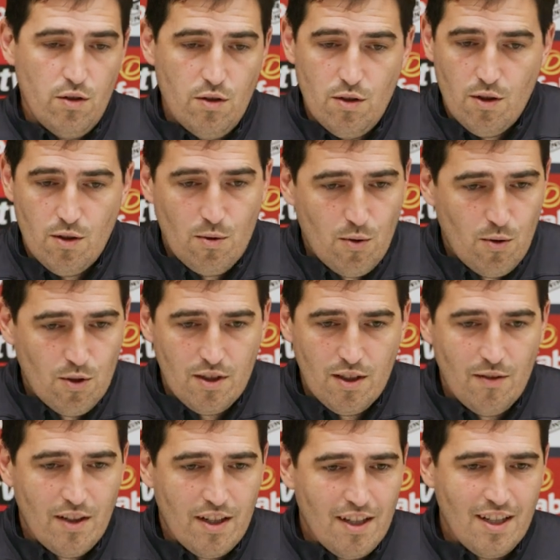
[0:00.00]
No,
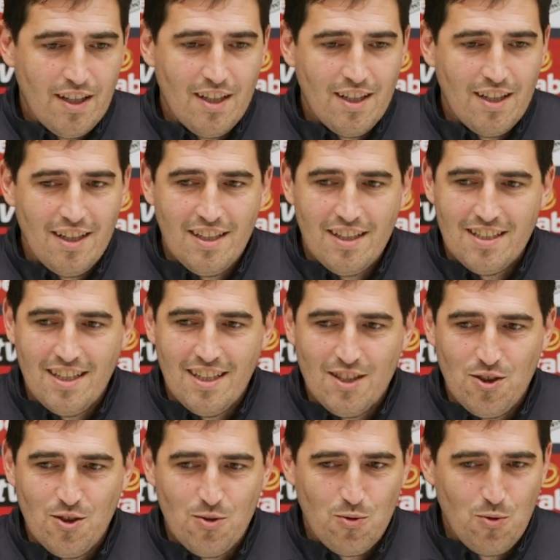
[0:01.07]
whatever the
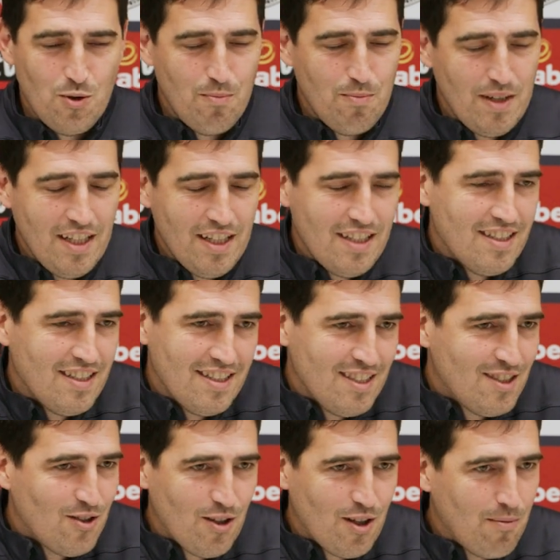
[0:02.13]
selections we make,
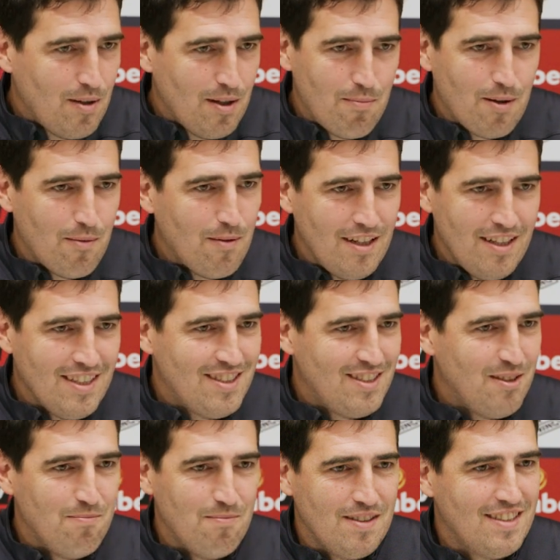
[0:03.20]
it's going to be a Premier League
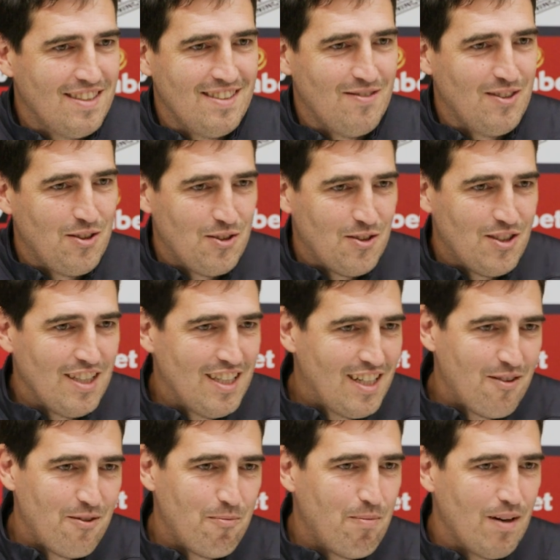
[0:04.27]
team because they
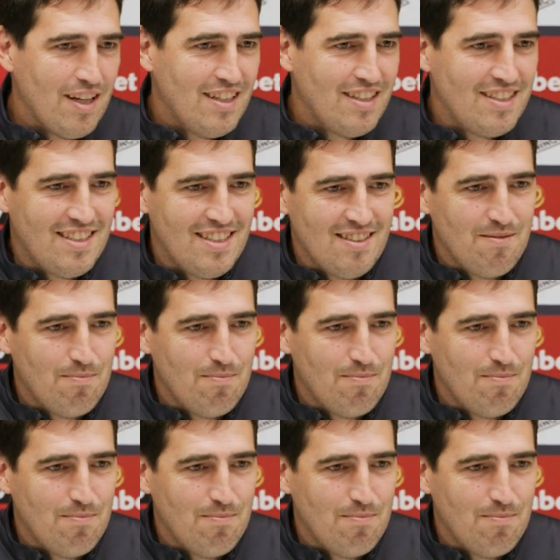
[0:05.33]
are our players.